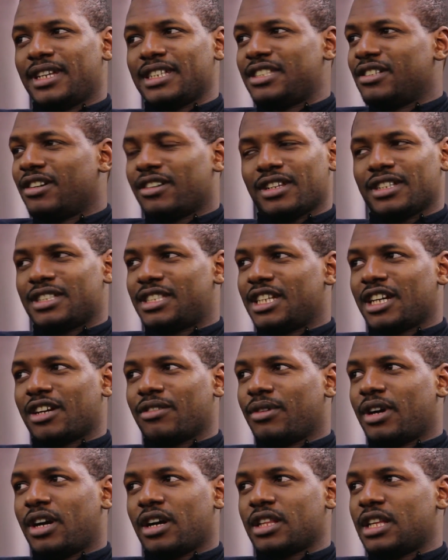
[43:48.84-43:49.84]
it's not gonna stick
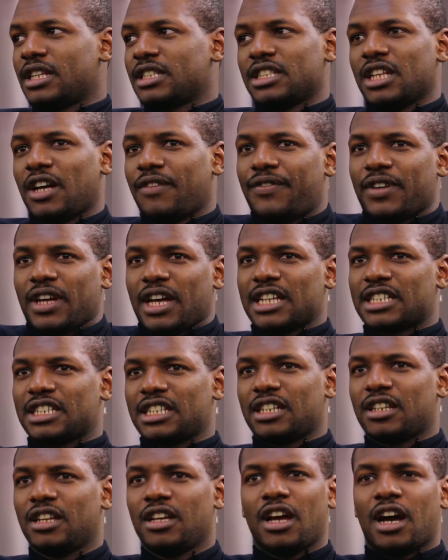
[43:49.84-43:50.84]
around. There's nothing
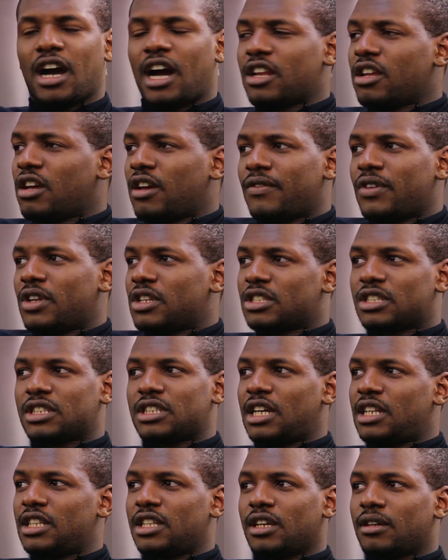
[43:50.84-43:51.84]
actually. I don't even
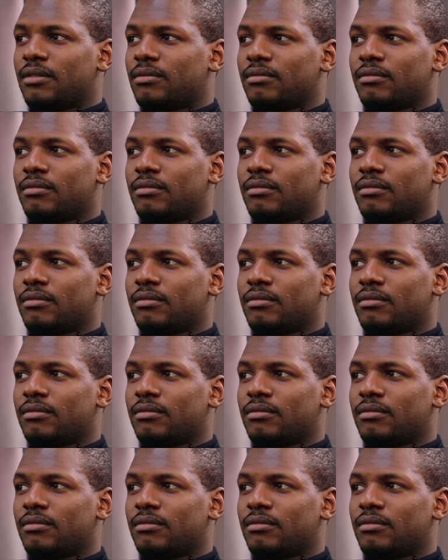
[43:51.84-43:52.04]
understand it.